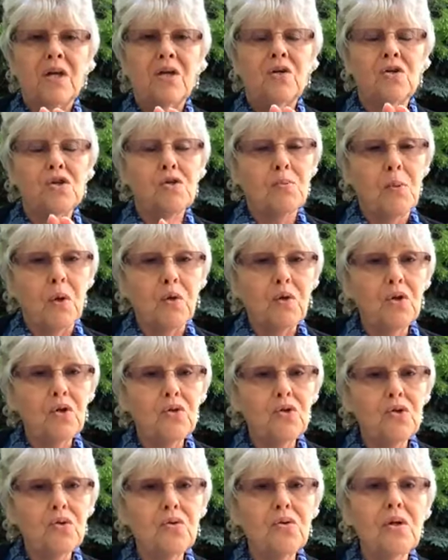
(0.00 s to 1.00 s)
You spoke your
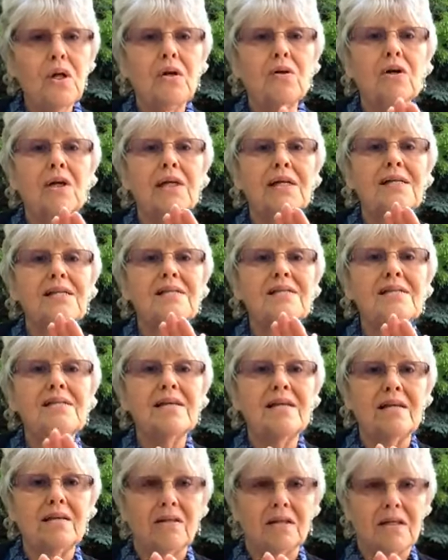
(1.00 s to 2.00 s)
truth, now you're going to
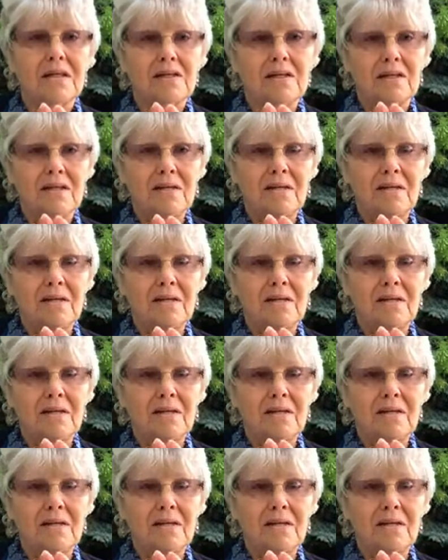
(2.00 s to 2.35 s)
seal it.